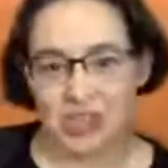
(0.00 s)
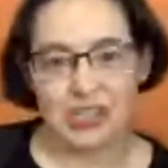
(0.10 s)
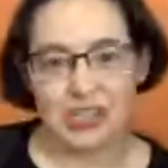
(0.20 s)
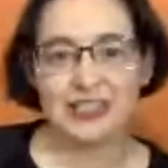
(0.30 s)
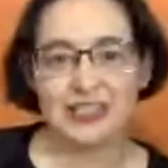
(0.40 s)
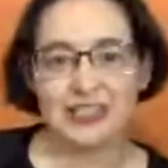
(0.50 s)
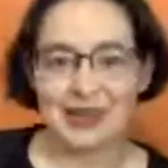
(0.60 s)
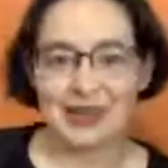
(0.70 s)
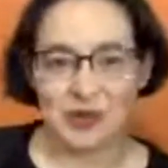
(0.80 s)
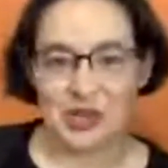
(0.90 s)
more
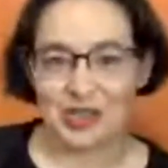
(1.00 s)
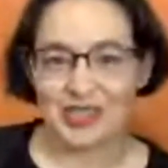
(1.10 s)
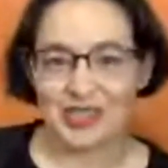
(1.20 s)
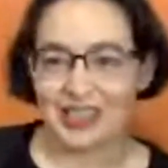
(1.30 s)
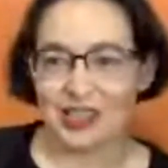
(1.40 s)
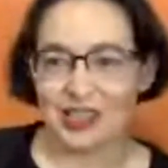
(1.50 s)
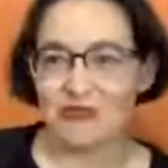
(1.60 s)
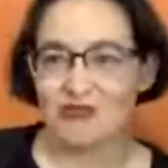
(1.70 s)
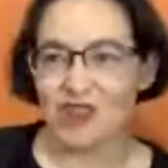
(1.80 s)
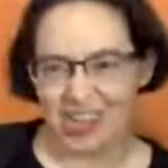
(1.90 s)
shirts, and
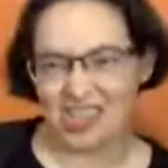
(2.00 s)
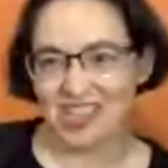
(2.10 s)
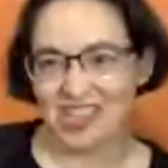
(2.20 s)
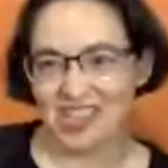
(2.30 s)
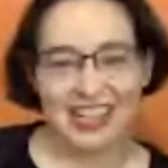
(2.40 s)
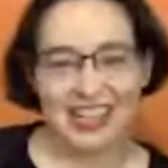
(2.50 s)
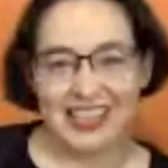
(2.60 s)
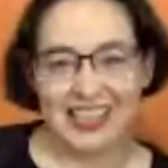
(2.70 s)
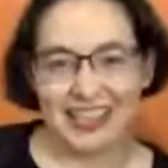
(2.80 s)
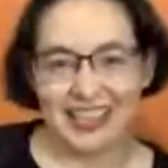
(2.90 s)
the rush
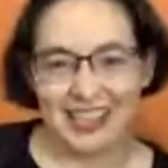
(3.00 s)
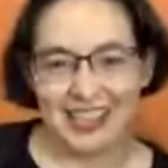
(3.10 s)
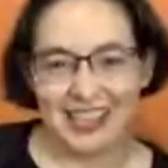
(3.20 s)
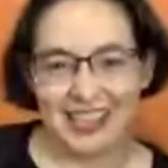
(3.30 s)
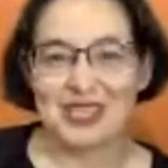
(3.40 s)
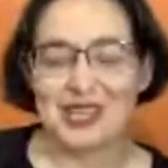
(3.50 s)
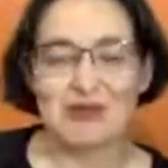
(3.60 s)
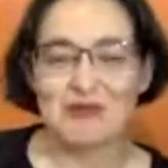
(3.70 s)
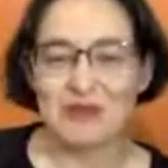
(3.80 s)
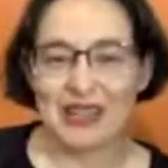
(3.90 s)
that you get
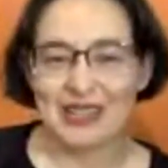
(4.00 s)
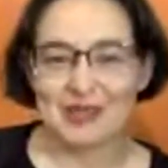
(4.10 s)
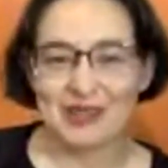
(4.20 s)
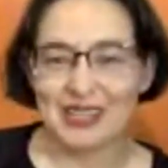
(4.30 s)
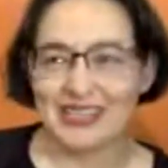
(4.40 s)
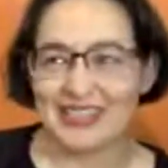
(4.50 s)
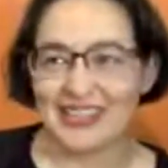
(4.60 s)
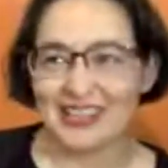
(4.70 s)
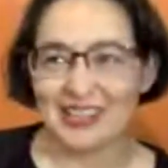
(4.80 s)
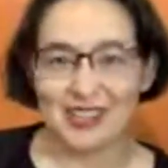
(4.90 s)
when someone buys
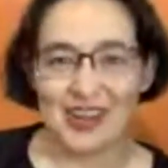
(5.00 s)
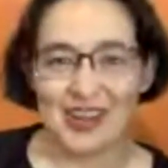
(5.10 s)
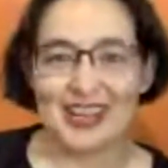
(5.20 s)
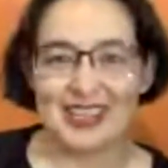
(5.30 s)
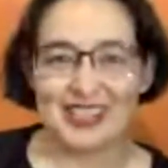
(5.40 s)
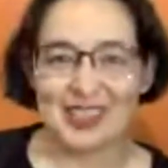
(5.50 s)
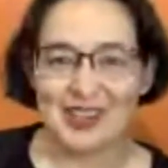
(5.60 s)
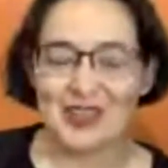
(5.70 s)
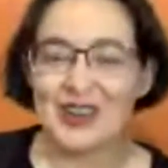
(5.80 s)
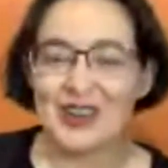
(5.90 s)
one is like a drug.
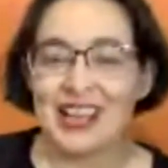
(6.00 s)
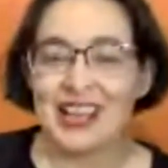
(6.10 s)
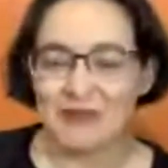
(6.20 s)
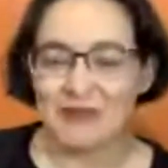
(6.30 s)
So